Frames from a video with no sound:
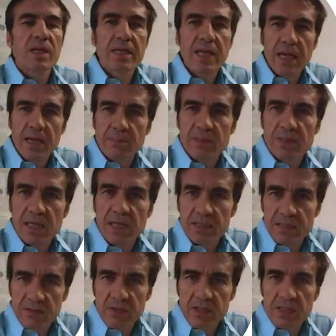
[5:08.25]
games
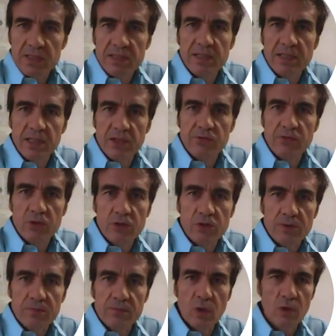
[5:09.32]
activities in the
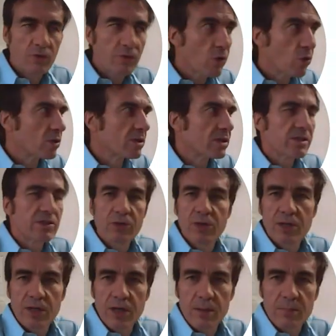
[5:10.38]
future. Or of course, you
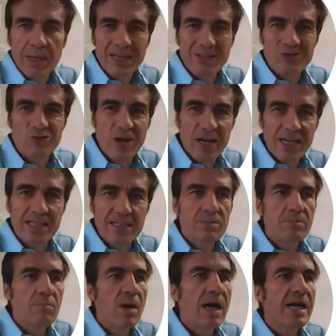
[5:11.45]
can come and raid
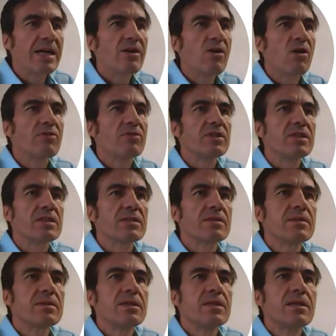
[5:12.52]
my
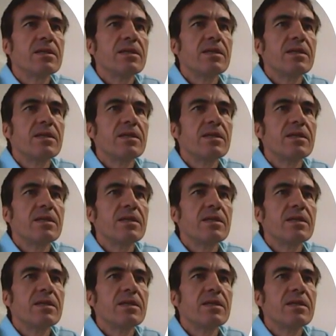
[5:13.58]
office.